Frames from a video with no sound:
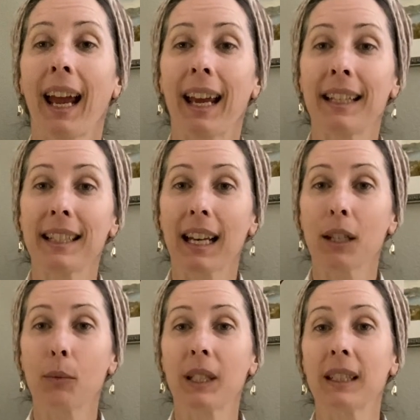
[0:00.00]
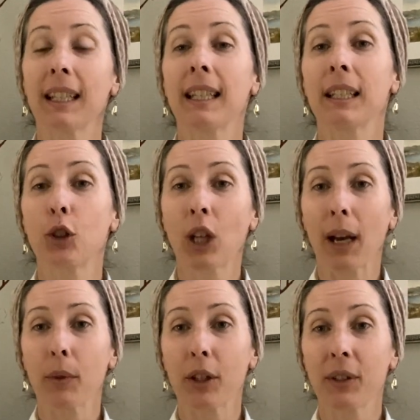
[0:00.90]
and I will
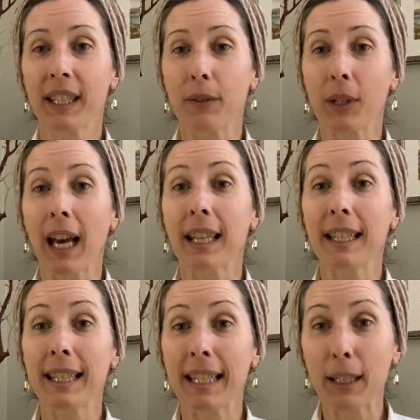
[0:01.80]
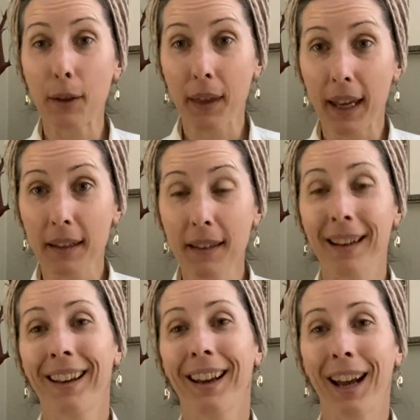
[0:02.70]
chat with you soon. Until then,
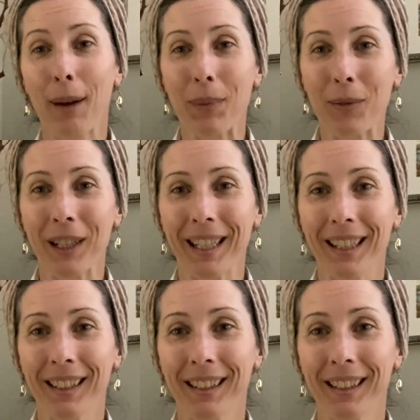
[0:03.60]
happy reading.